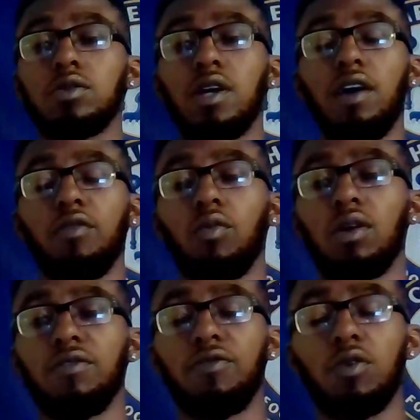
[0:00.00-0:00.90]

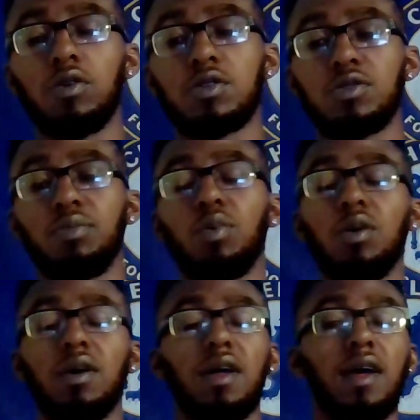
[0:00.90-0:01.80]
everyone for your support,
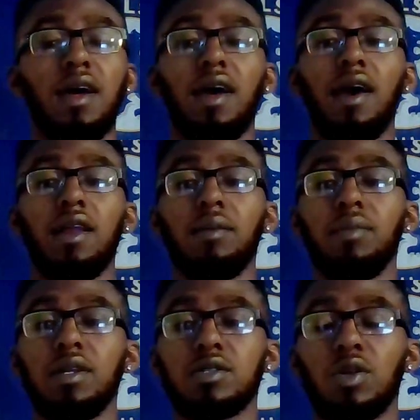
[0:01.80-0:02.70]
and it
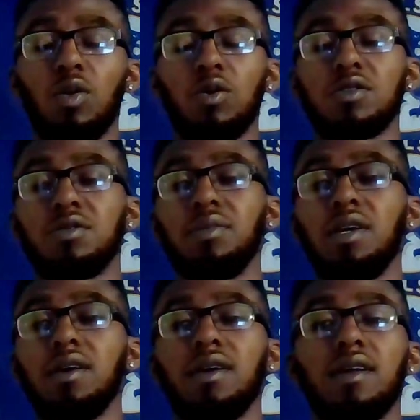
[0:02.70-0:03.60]
means a lot to me